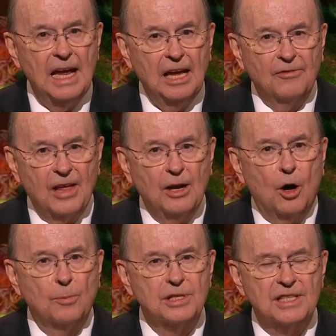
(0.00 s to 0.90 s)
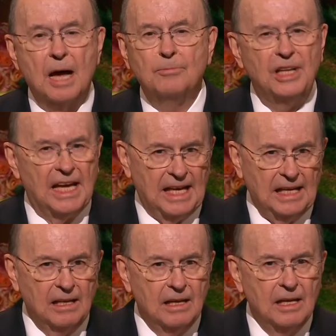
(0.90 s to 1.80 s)
if they hope
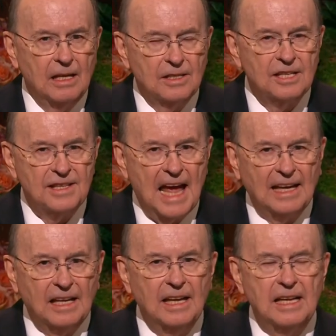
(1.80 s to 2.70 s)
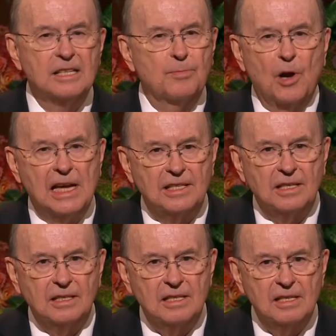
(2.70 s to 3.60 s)
someday to stand in his
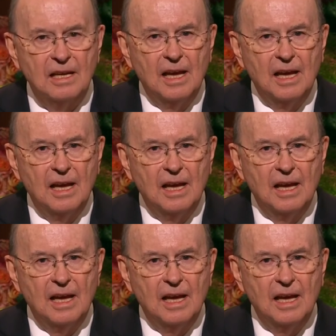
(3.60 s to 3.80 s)
presence